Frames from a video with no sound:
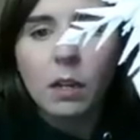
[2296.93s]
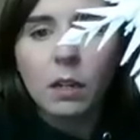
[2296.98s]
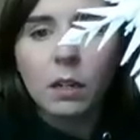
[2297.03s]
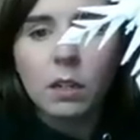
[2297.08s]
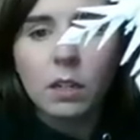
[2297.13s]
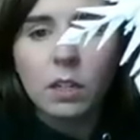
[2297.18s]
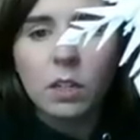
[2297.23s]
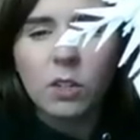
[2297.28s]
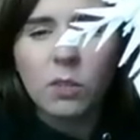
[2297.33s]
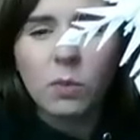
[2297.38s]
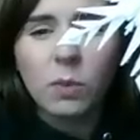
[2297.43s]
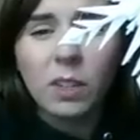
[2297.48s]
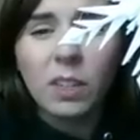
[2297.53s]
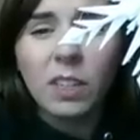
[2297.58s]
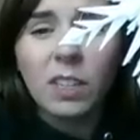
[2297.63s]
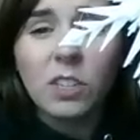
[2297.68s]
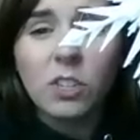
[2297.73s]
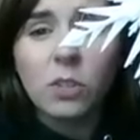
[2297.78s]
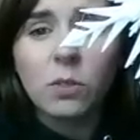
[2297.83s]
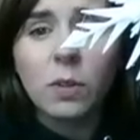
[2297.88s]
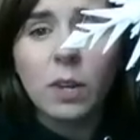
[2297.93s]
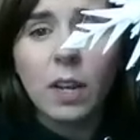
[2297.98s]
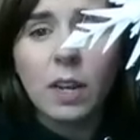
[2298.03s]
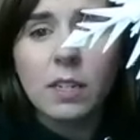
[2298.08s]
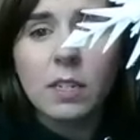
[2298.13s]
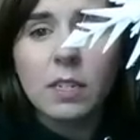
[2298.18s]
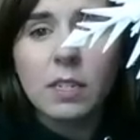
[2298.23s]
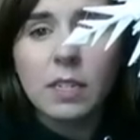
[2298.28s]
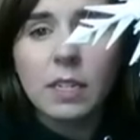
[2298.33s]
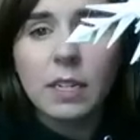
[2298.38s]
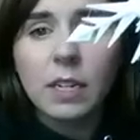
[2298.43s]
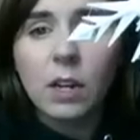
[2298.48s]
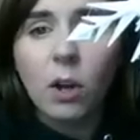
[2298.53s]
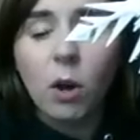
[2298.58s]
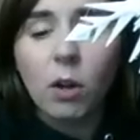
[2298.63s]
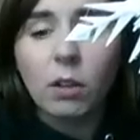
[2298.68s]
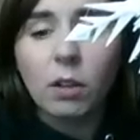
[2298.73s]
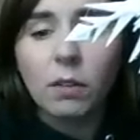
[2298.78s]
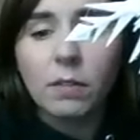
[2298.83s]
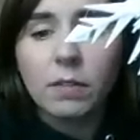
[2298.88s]
you really do get to see
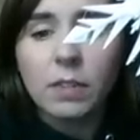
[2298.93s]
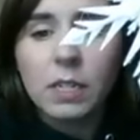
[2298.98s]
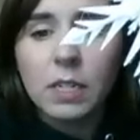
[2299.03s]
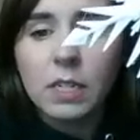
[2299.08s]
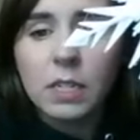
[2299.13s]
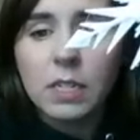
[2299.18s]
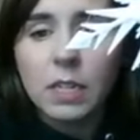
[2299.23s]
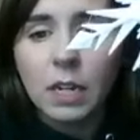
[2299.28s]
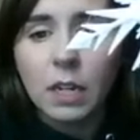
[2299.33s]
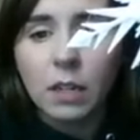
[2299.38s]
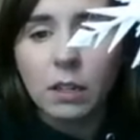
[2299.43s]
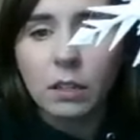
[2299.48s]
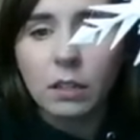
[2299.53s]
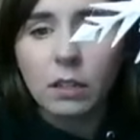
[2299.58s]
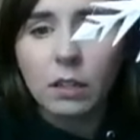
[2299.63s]
all of the detail,